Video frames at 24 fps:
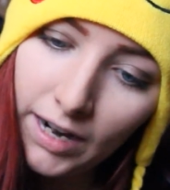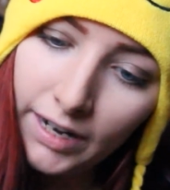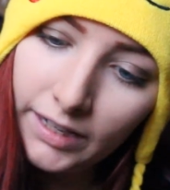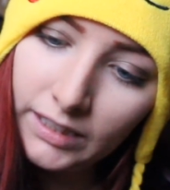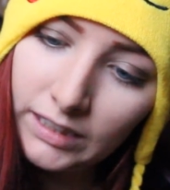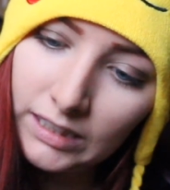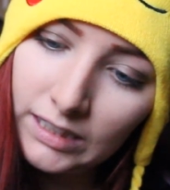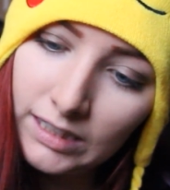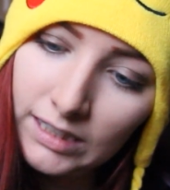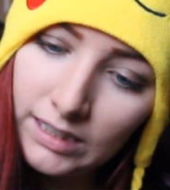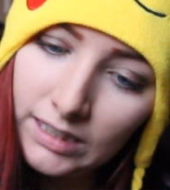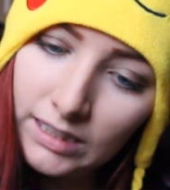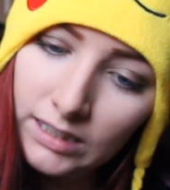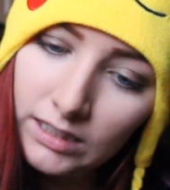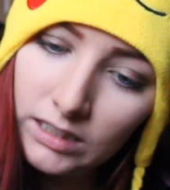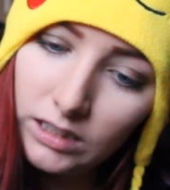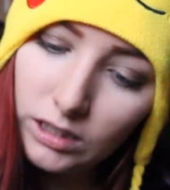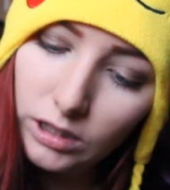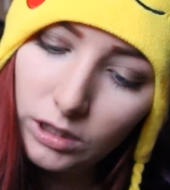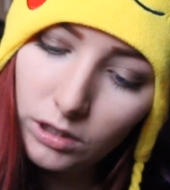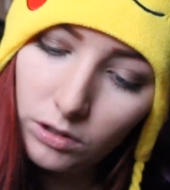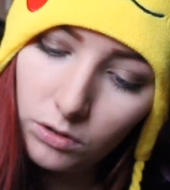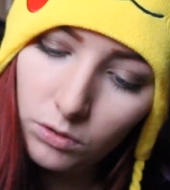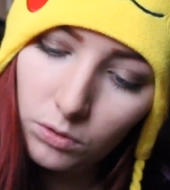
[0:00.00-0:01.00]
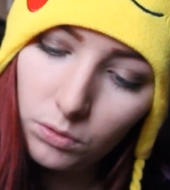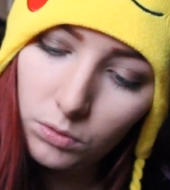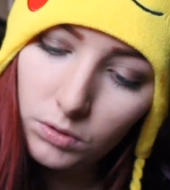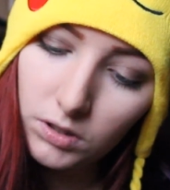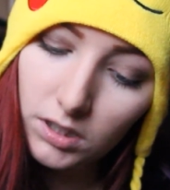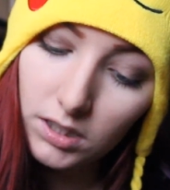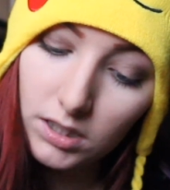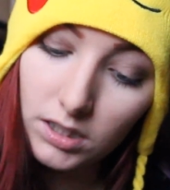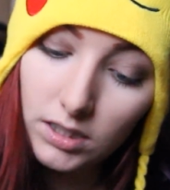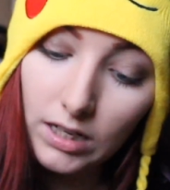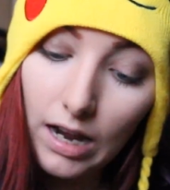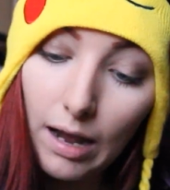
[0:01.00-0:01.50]
I need you
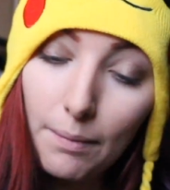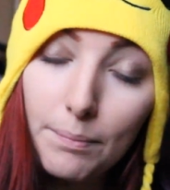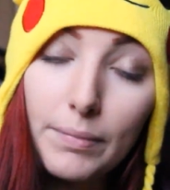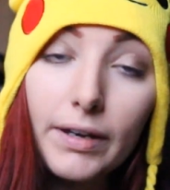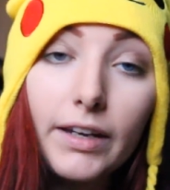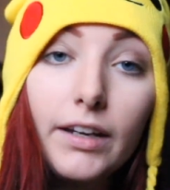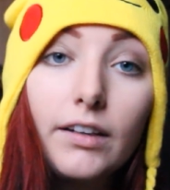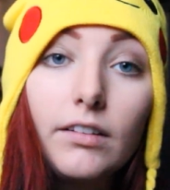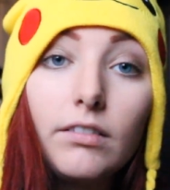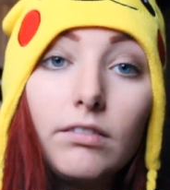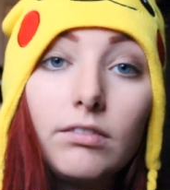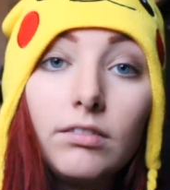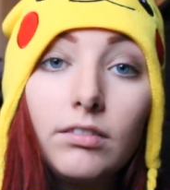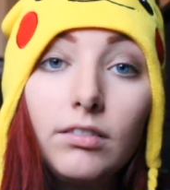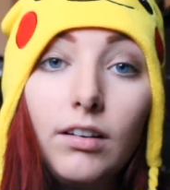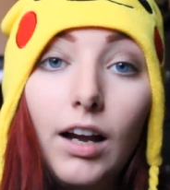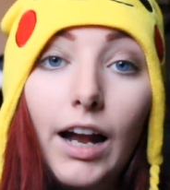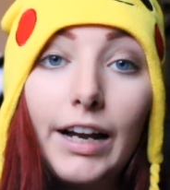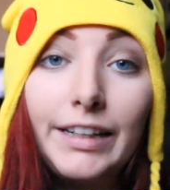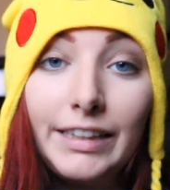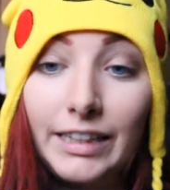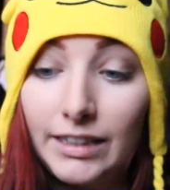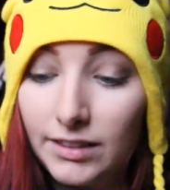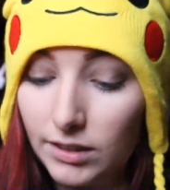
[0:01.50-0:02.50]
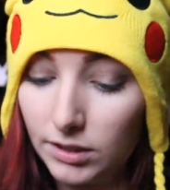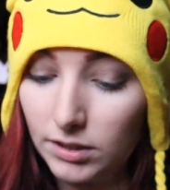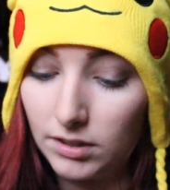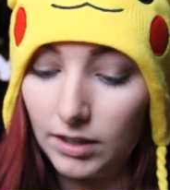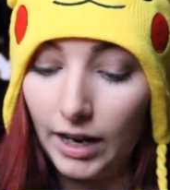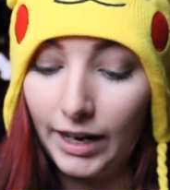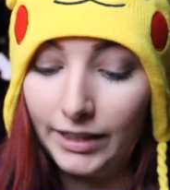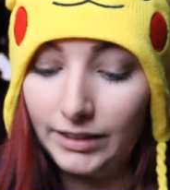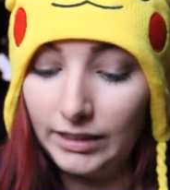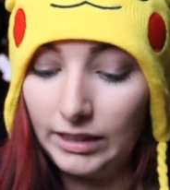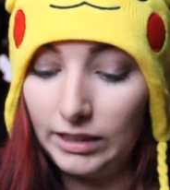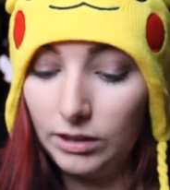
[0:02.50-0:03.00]
to stop it. I
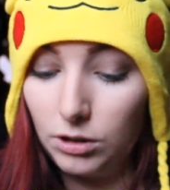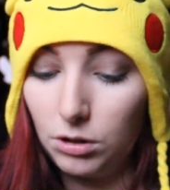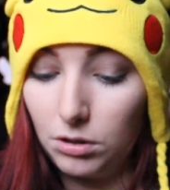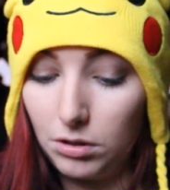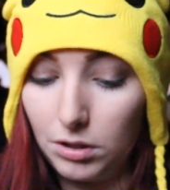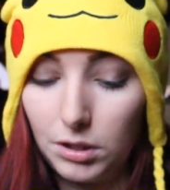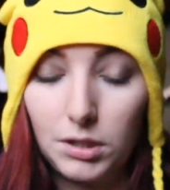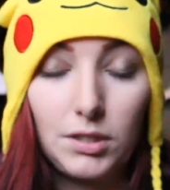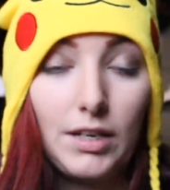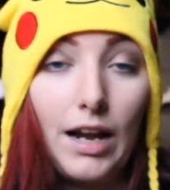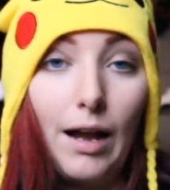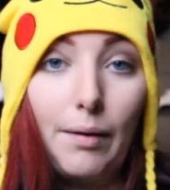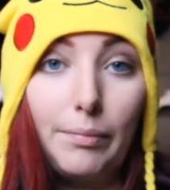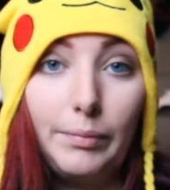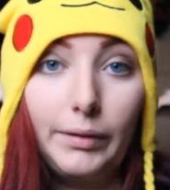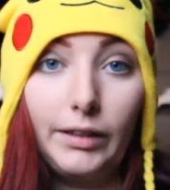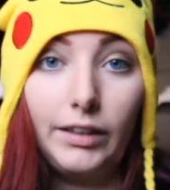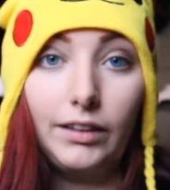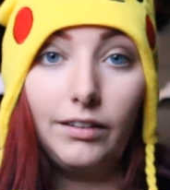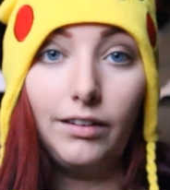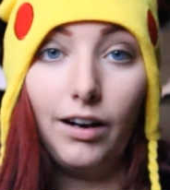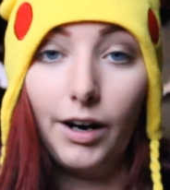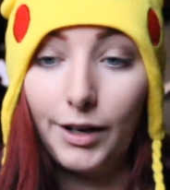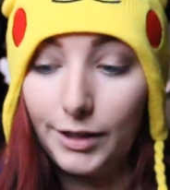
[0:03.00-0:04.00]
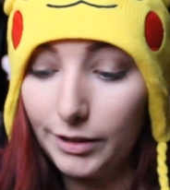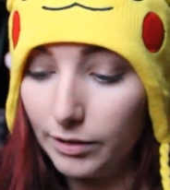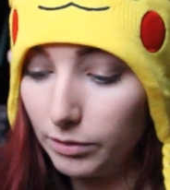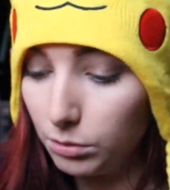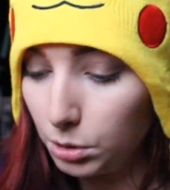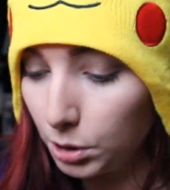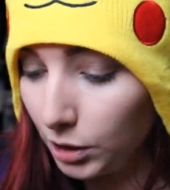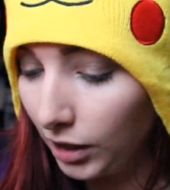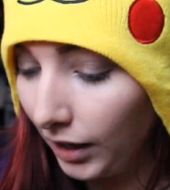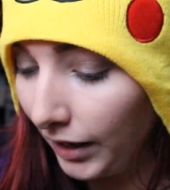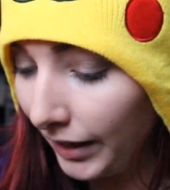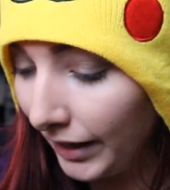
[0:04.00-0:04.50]
need you to stop it. Are you
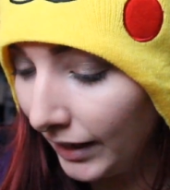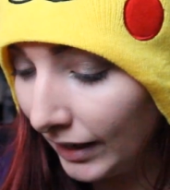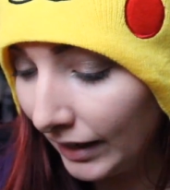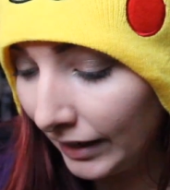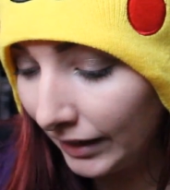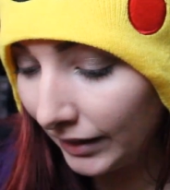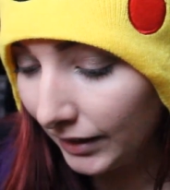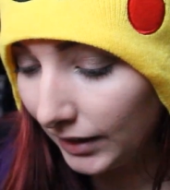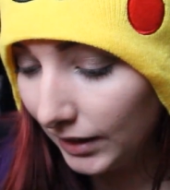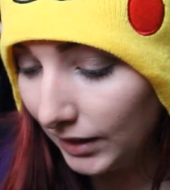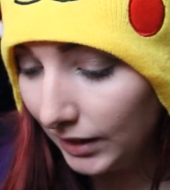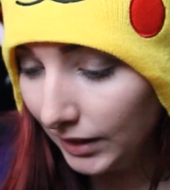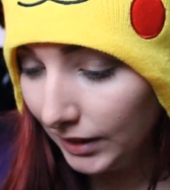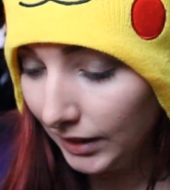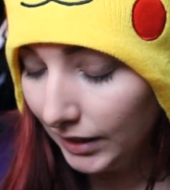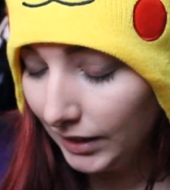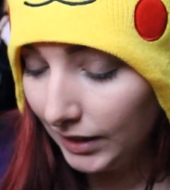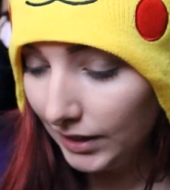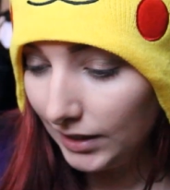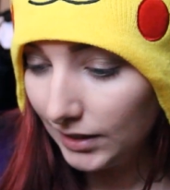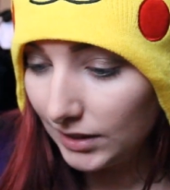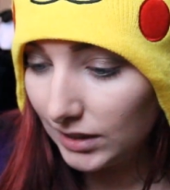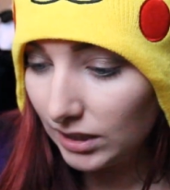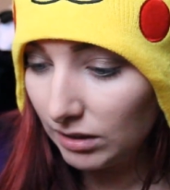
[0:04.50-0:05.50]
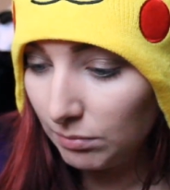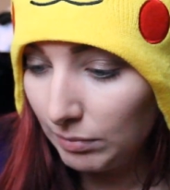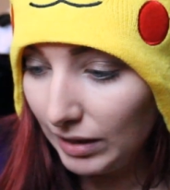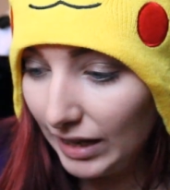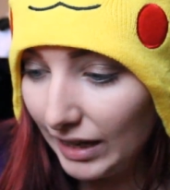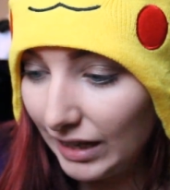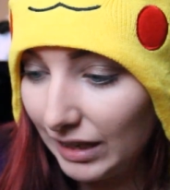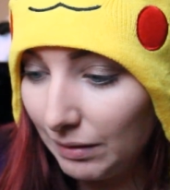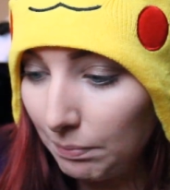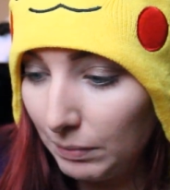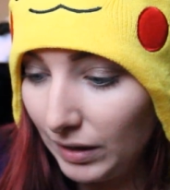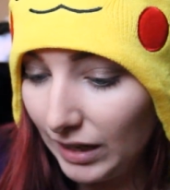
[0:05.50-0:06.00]
trying to
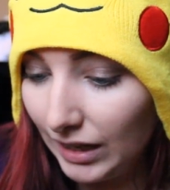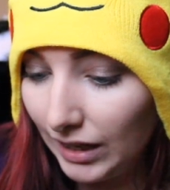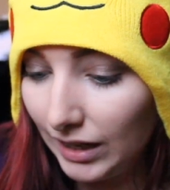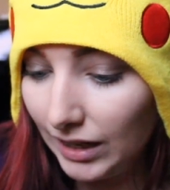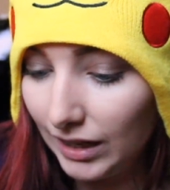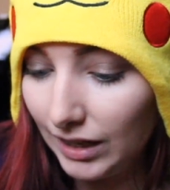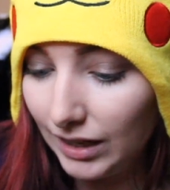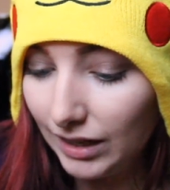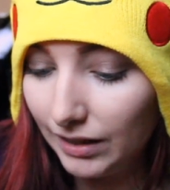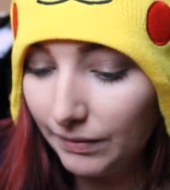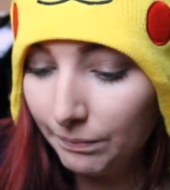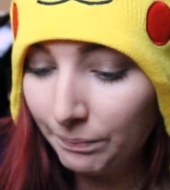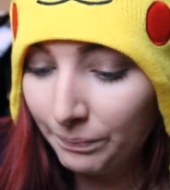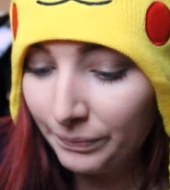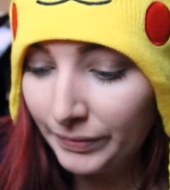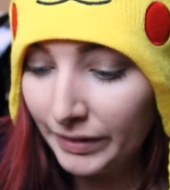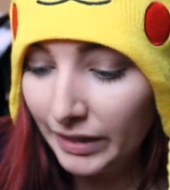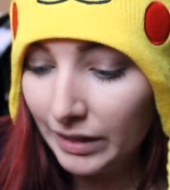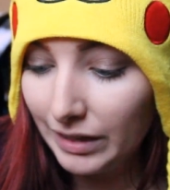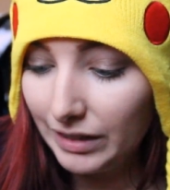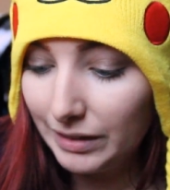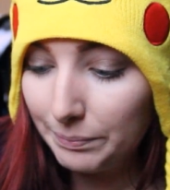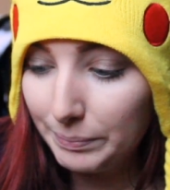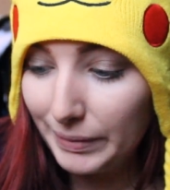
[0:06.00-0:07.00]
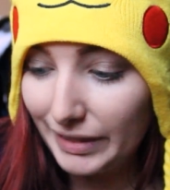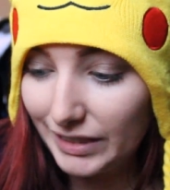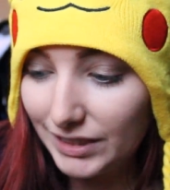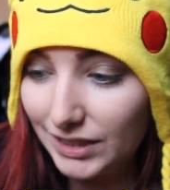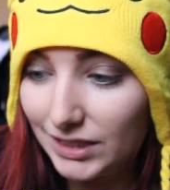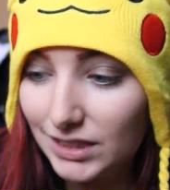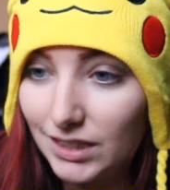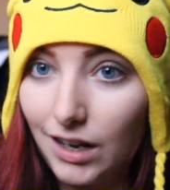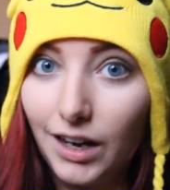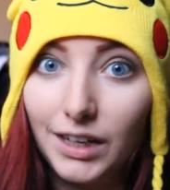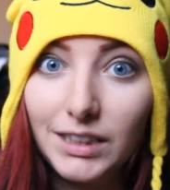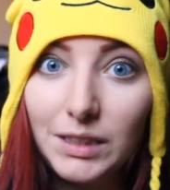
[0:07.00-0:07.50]
make me be
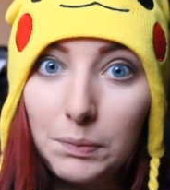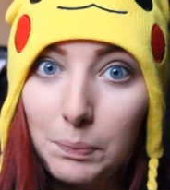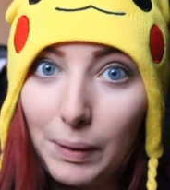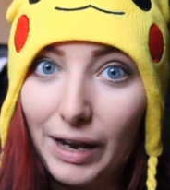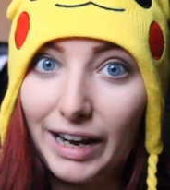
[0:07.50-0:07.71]
sucked